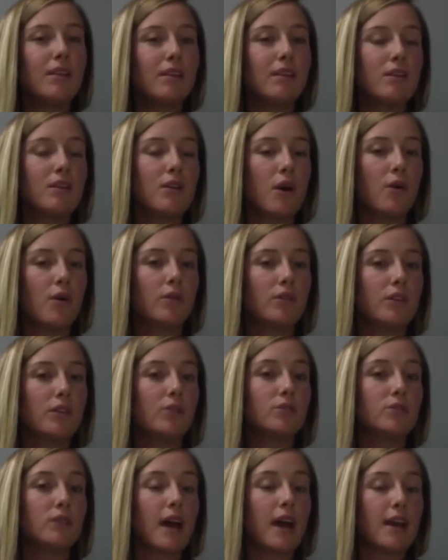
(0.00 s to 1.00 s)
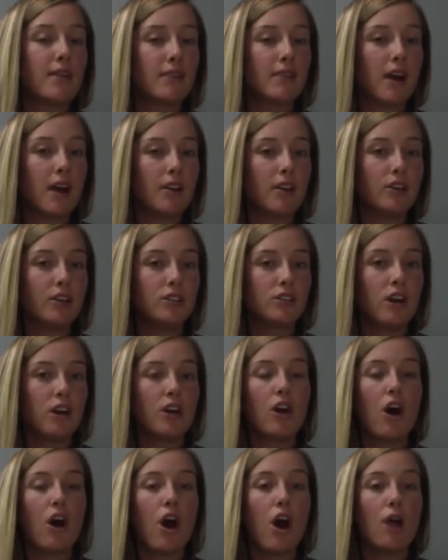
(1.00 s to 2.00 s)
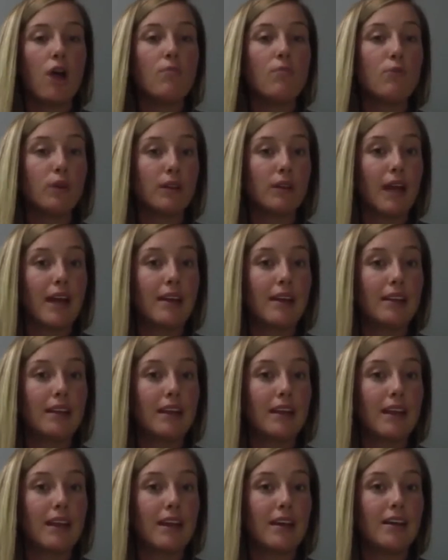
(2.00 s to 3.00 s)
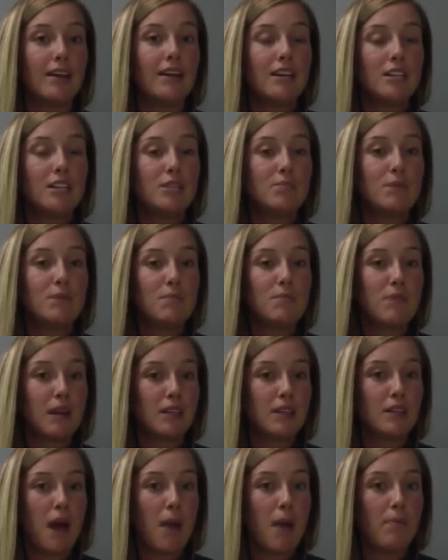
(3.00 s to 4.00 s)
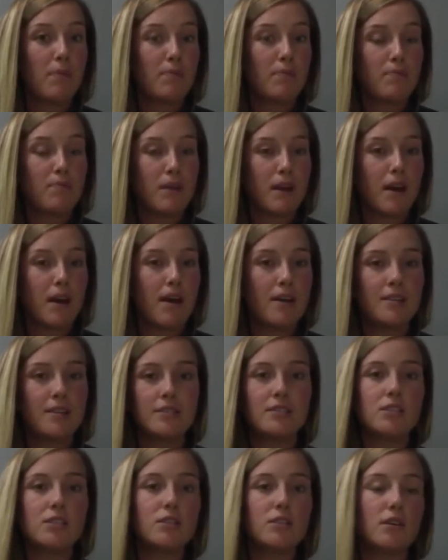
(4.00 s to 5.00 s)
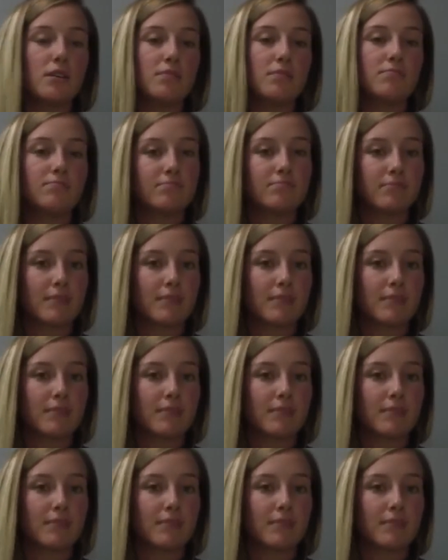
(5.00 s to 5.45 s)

you know, those kind of colors on are more likely to be picked up because, you know,